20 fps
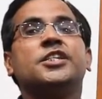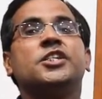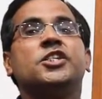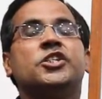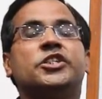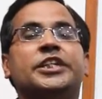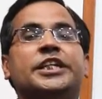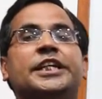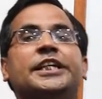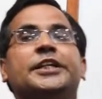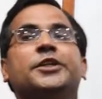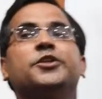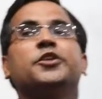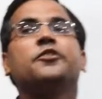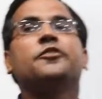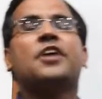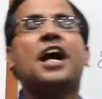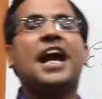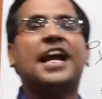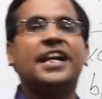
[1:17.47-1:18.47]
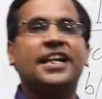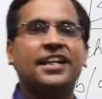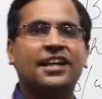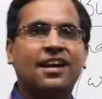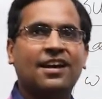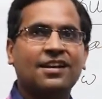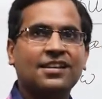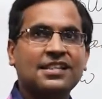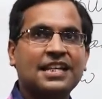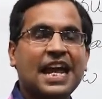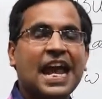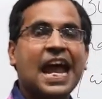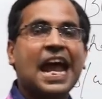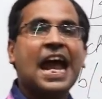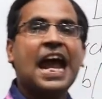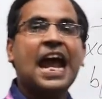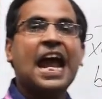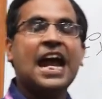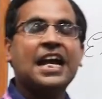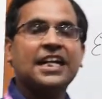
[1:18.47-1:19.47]
sharing of ideas
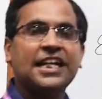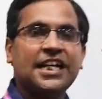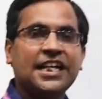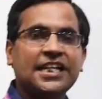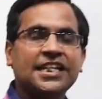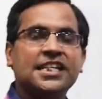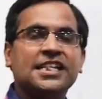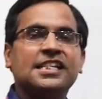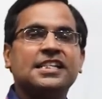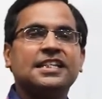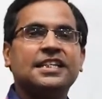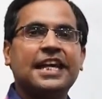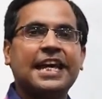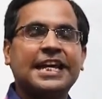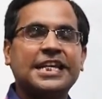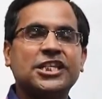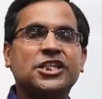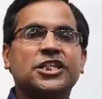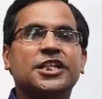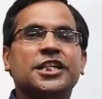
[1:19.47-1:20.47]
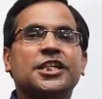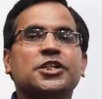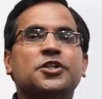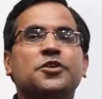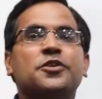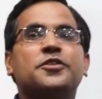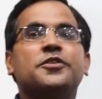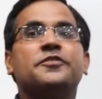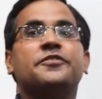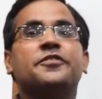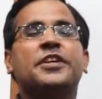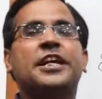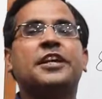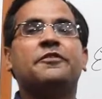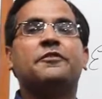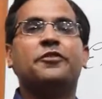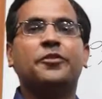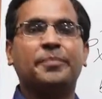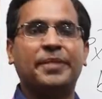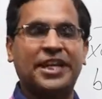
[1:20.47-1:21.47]
and it is the exchange of
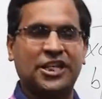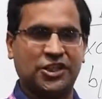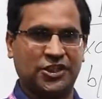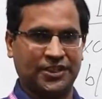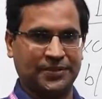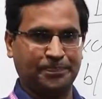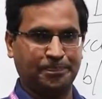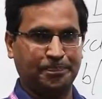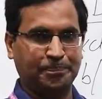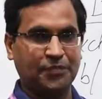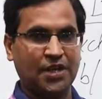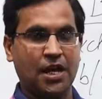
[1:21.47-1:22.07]
information